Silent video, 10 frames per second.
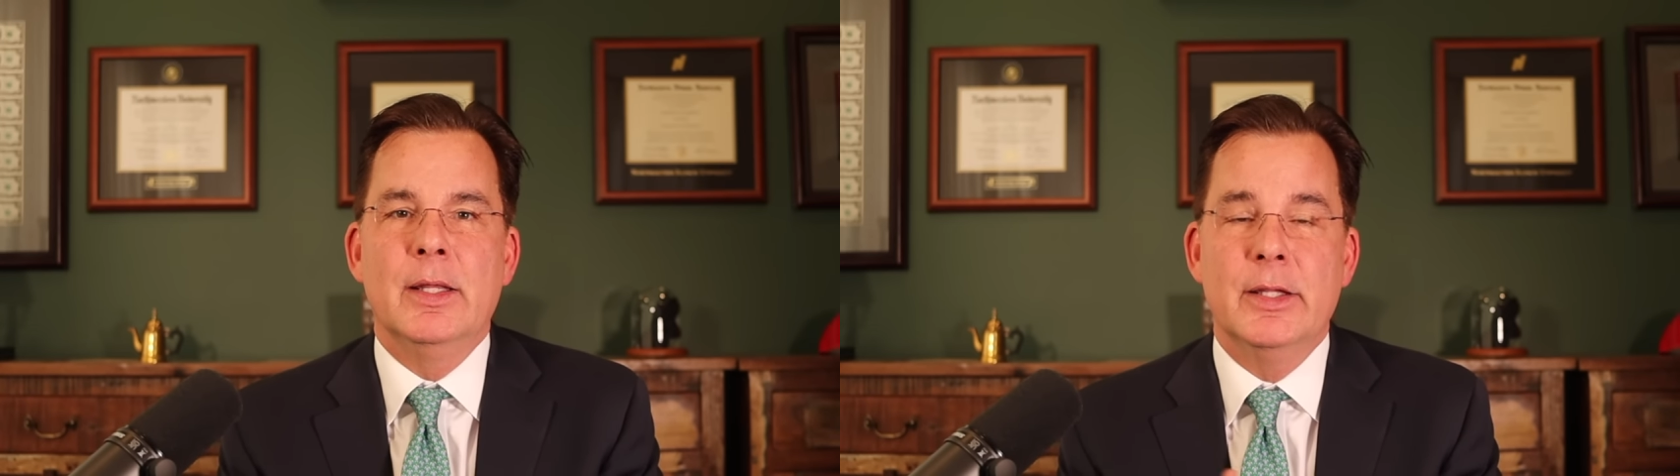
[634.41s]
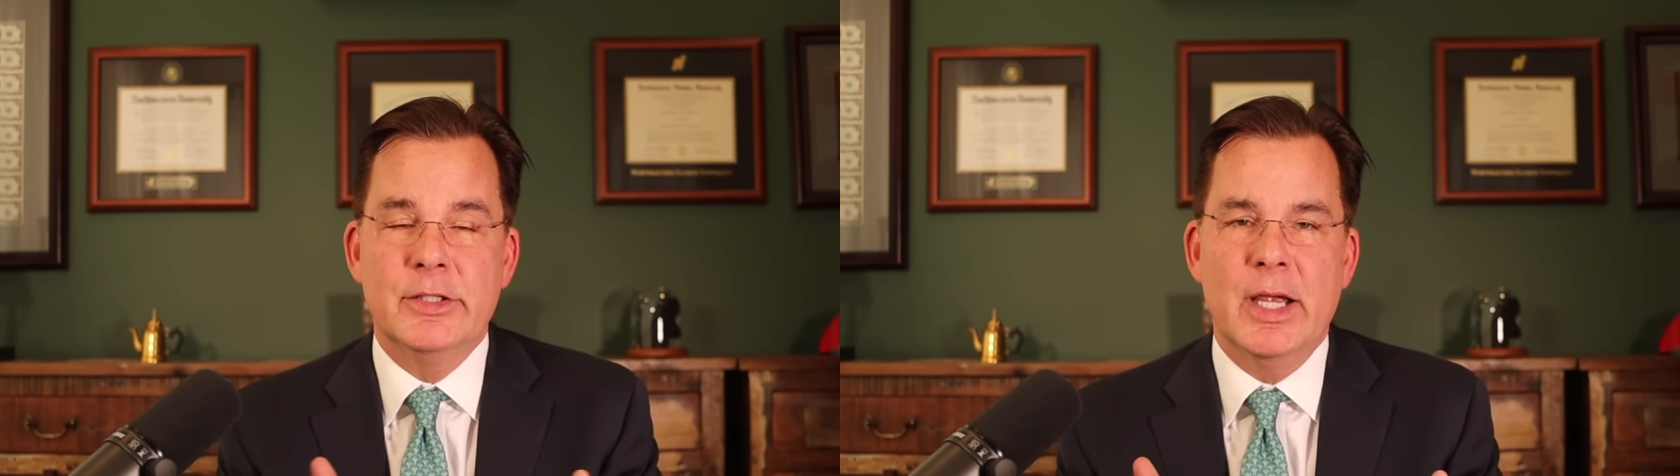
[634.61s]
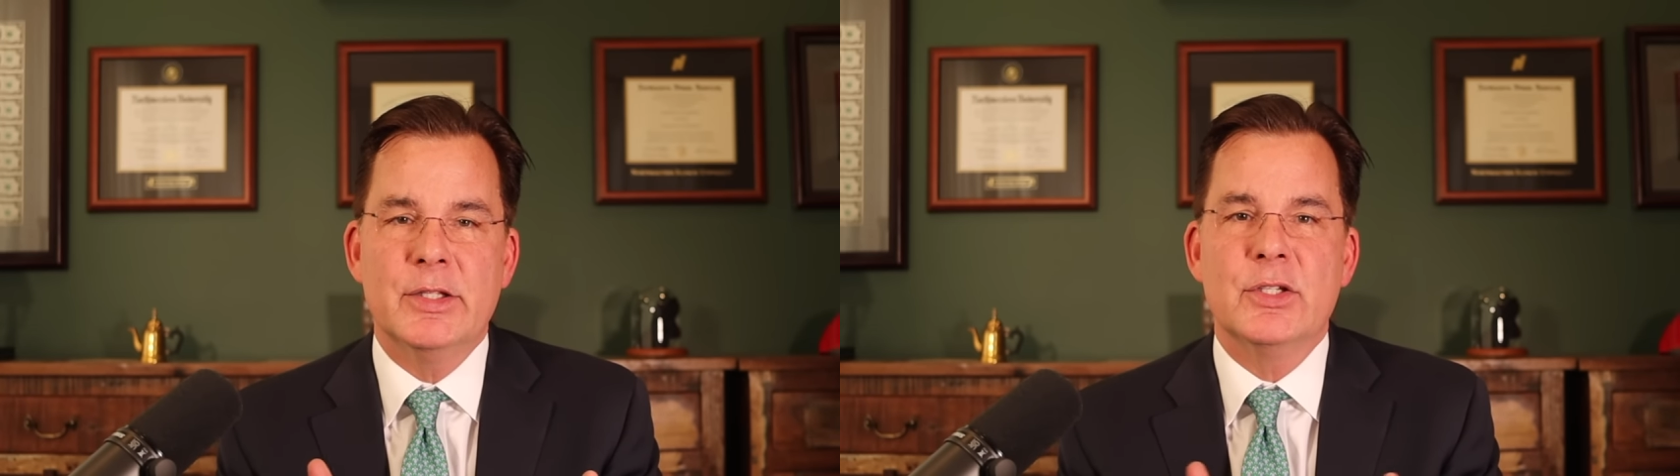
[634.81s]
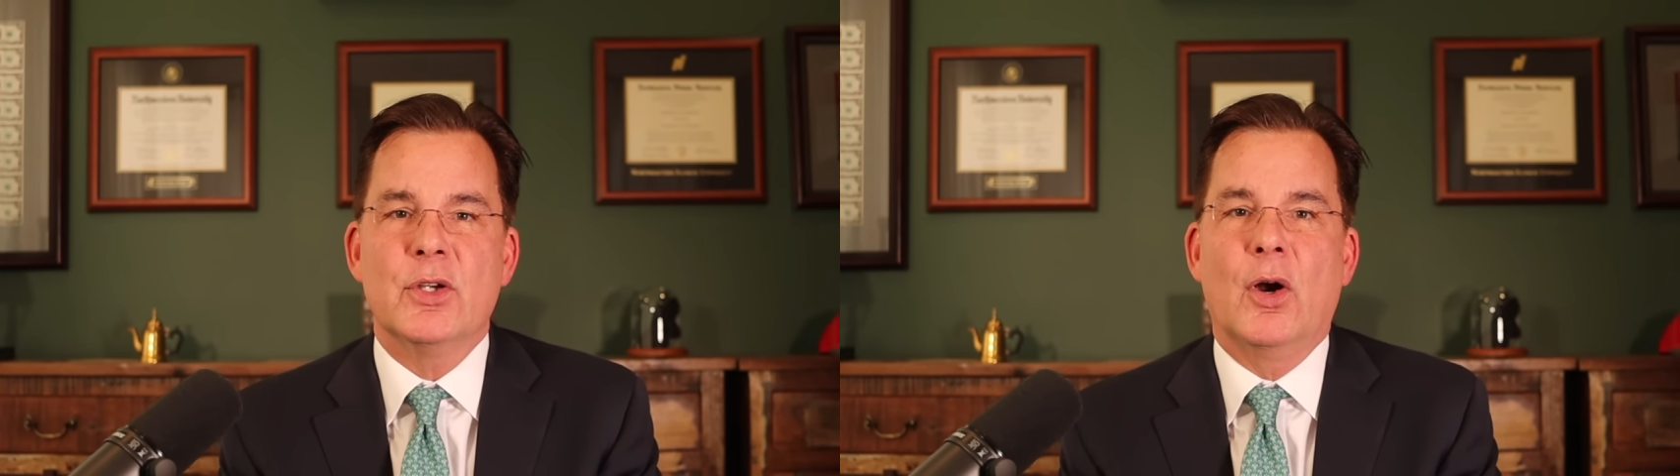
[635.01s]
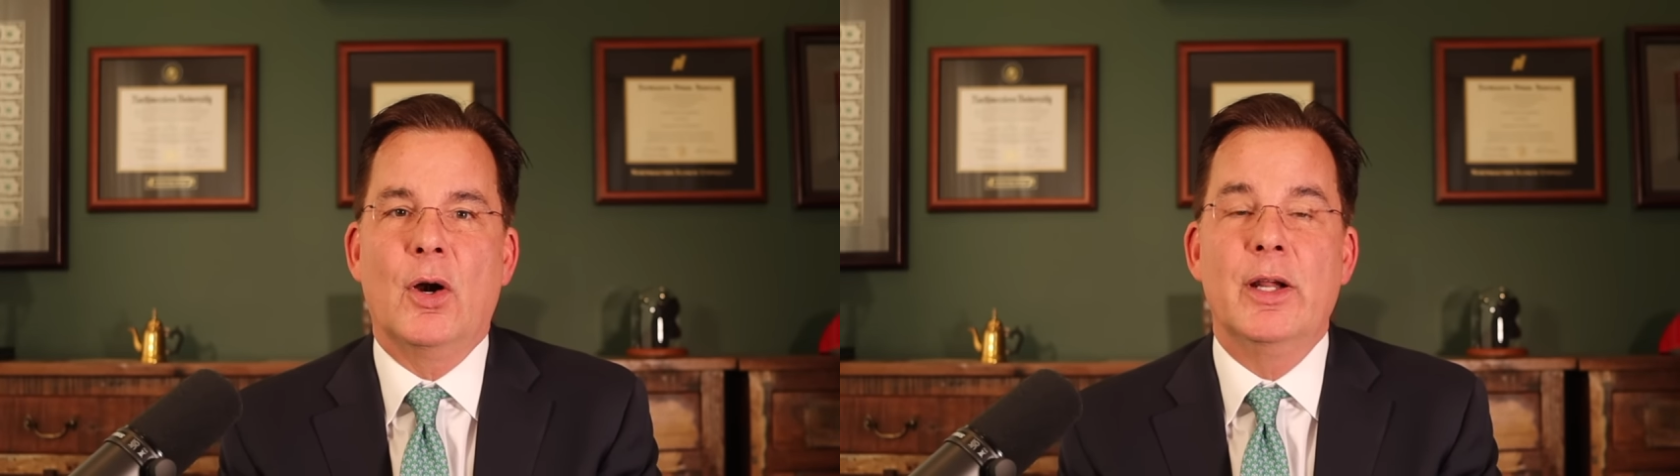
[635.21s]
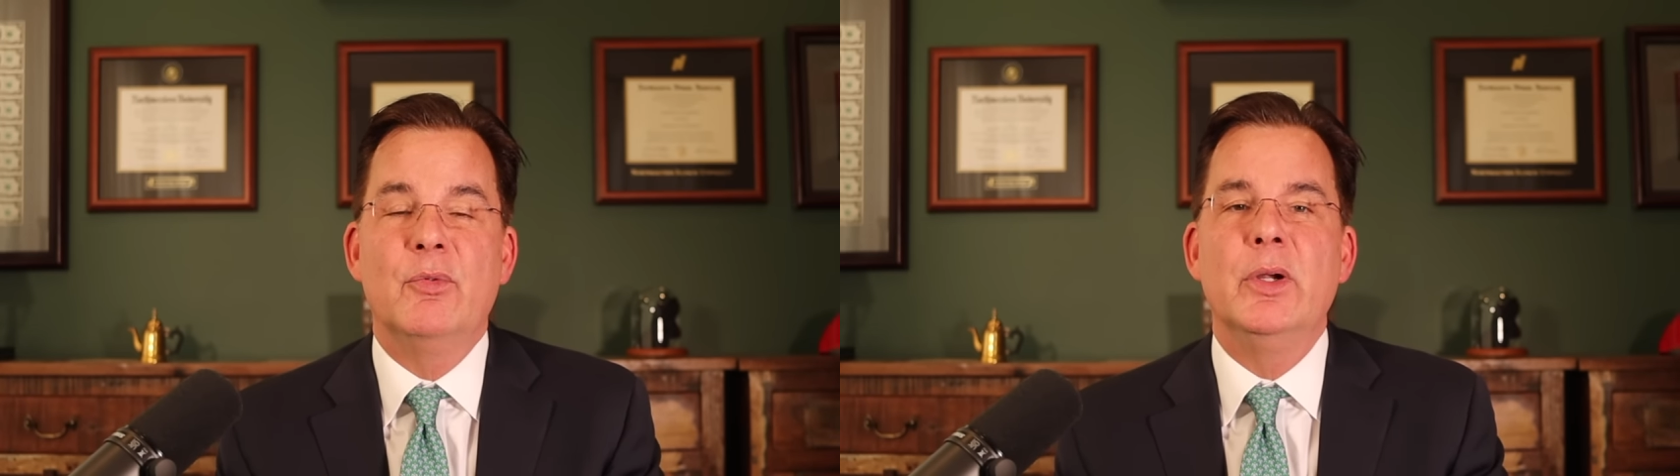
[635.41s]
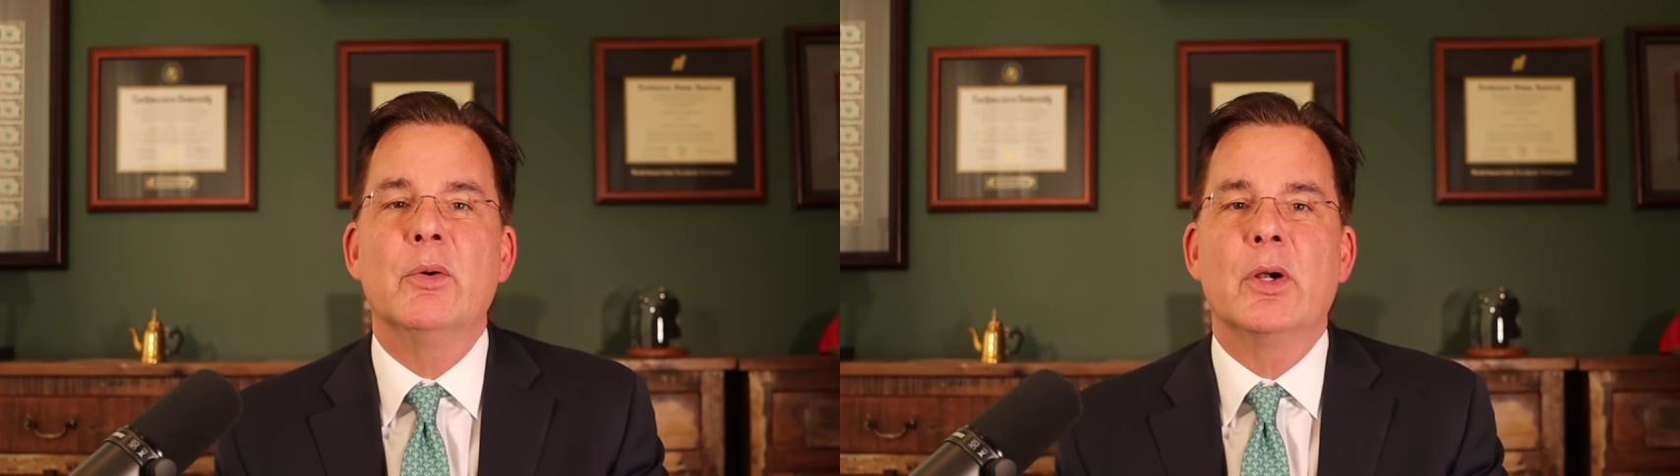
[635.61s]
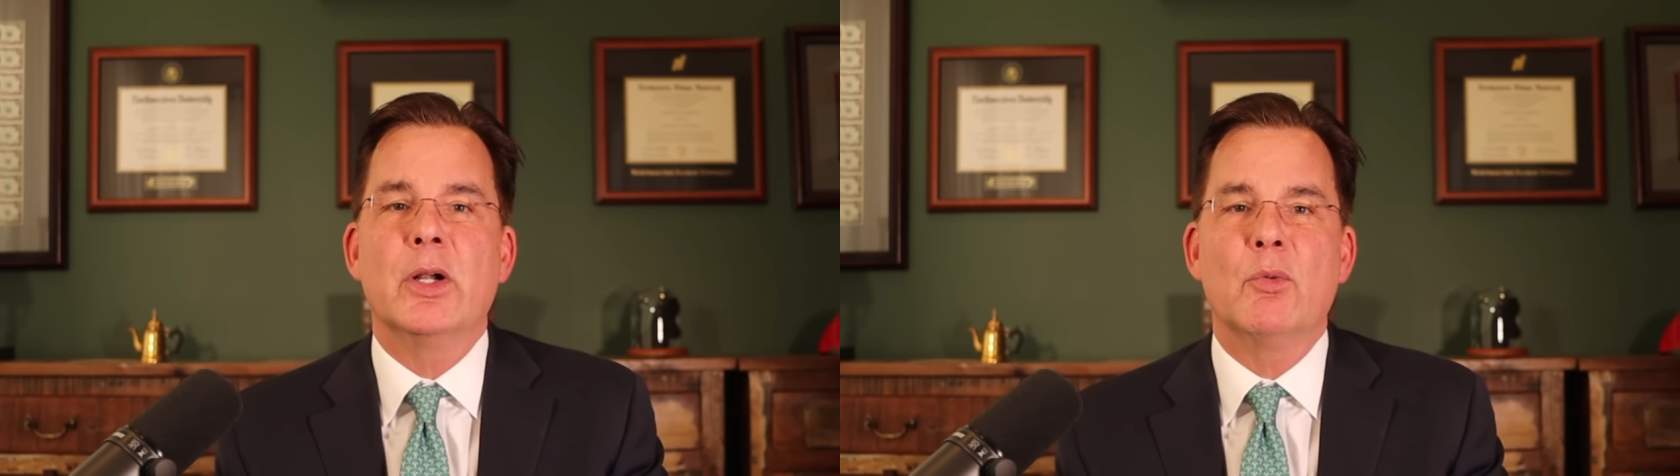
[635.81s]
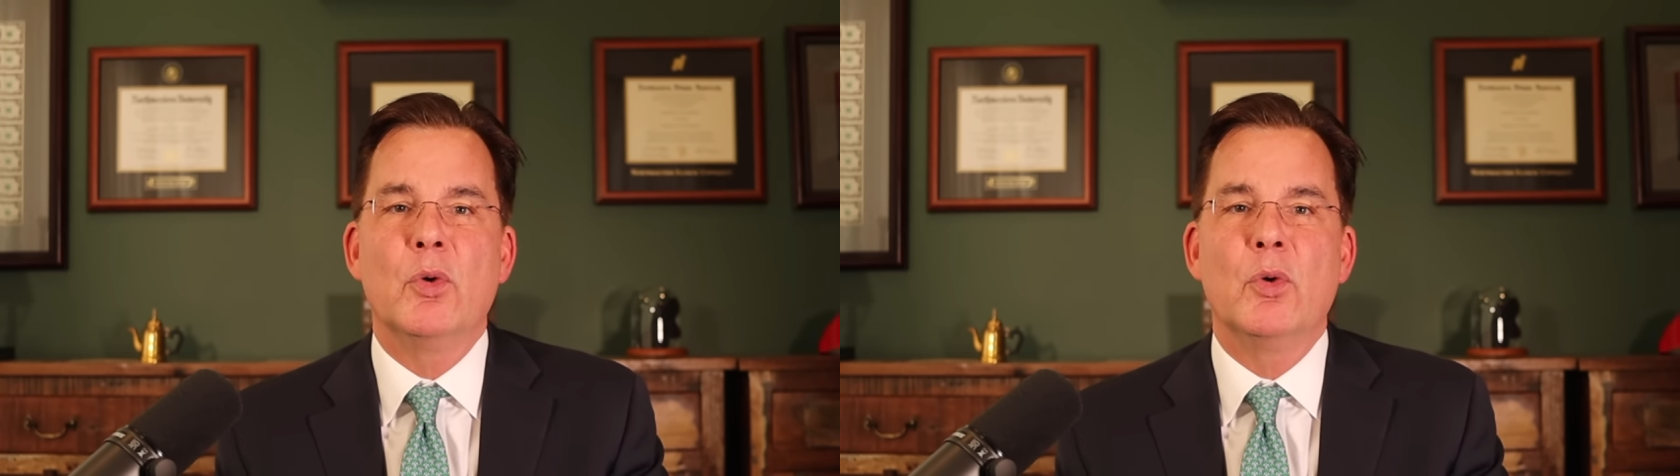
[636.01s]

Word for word: The chances are, if we were in a